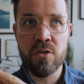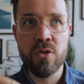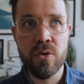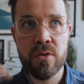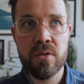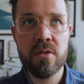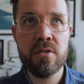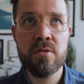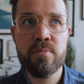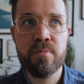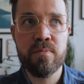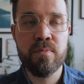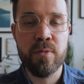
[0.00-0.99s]
notice
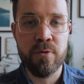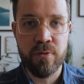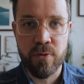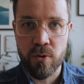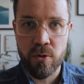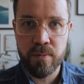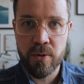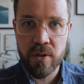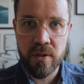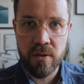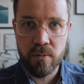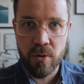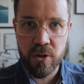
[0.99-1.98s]
before putting
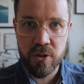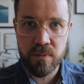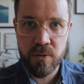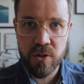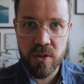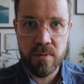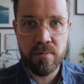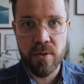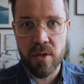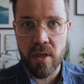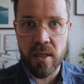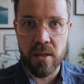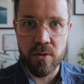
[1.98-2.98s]
in the washing machine,
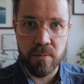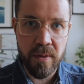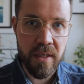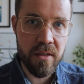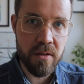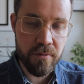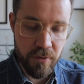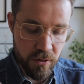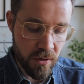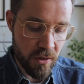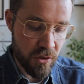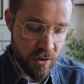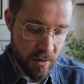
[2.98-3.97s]
but I looked back at the
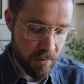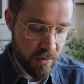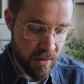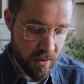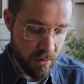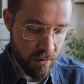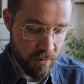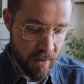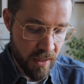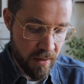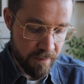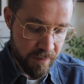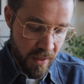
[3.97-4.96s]
footage and it was there
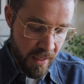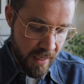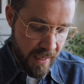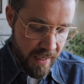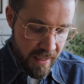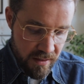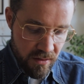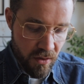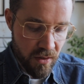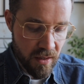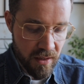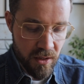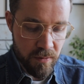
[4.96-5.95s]
already. It's got a
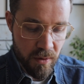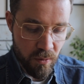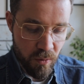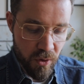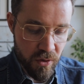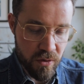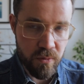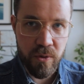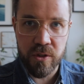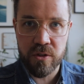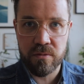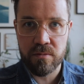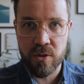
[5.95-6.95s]
little bit worse,
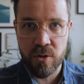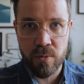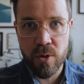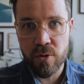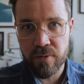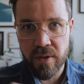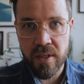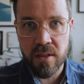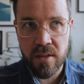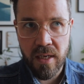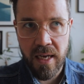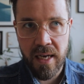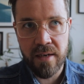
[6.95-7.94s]
which you will find
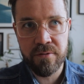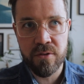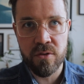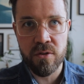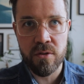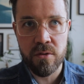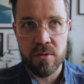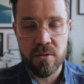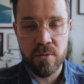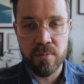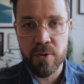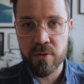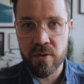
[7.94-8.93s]
after you
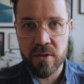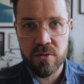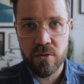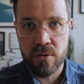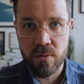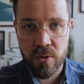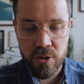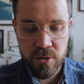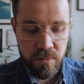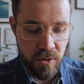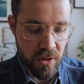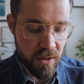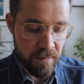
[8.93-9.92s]
put things through the washing
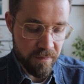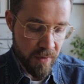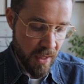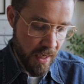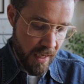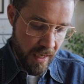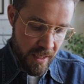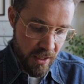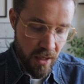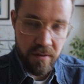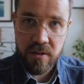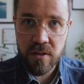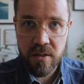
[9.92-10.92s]
machine.
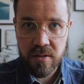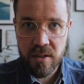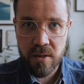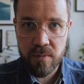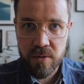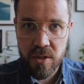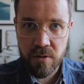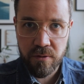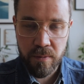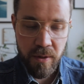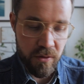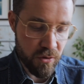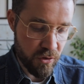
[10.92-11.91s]
Nothing to concern myself
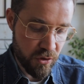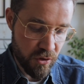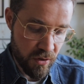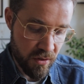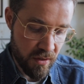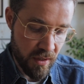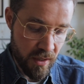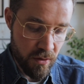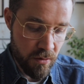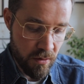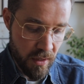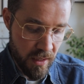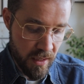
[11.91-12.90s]
about just
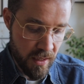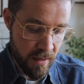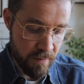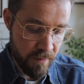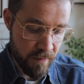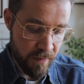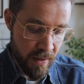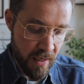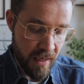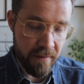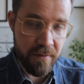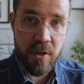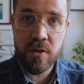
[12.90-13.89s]
now.
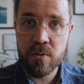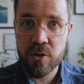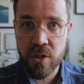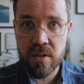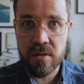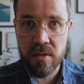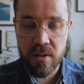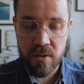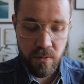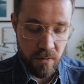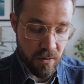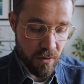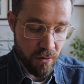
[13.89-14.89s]
If were jeans and this
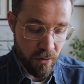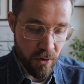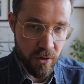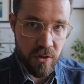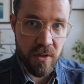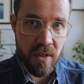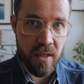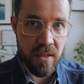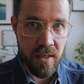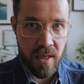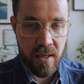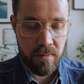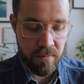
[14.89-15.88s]
was in the crotch, then
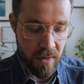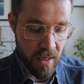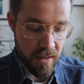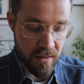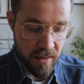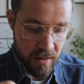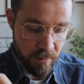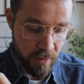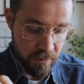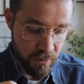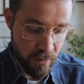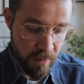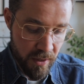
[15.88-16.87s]
yeah, I'd send them
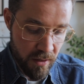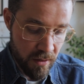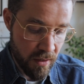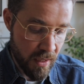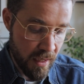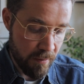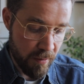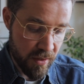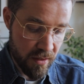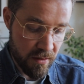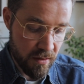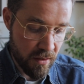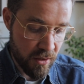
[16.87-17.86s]
off to repair. But
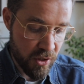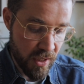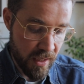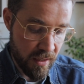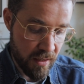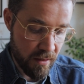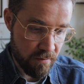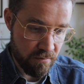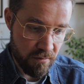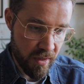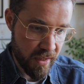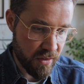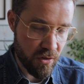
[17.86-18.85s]
since it's a jacket,
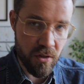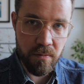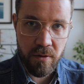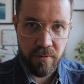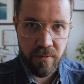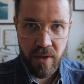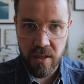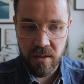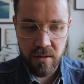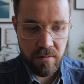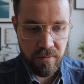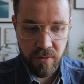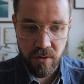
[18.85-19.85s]
it's going to be
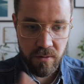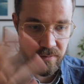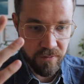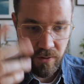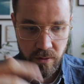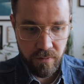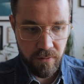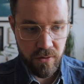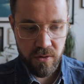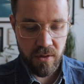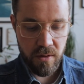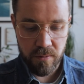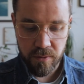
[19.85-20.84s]
fine for the
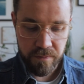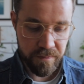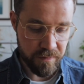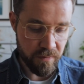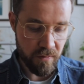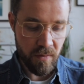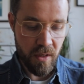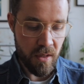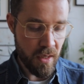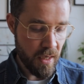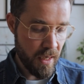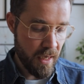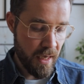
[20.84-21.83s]
foreseeable.
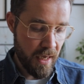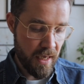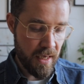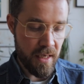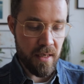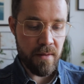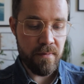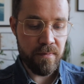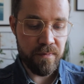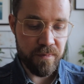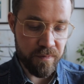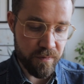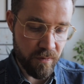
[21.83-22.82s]

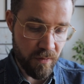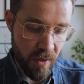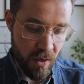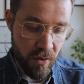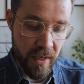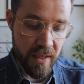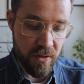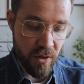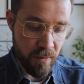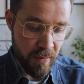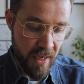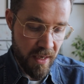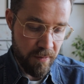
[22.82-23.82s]
Okay, so the
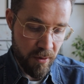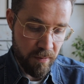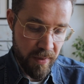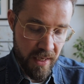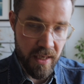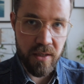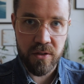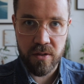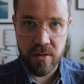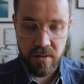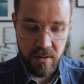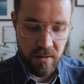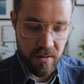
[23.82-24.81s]
paper patch.
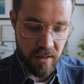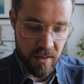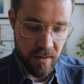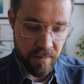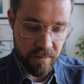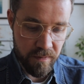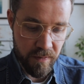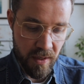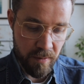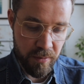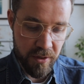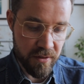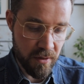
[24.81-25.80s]
This is a
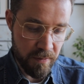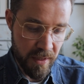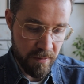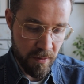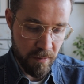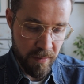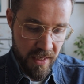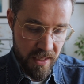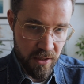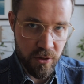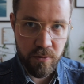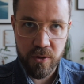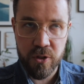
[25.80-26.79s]
printed paper
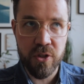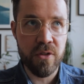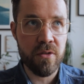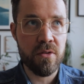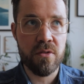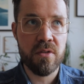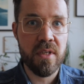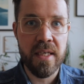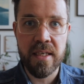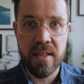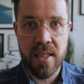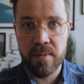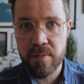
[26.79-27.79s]
patch, which is
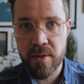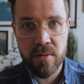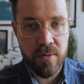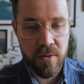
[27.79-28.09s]
in keeping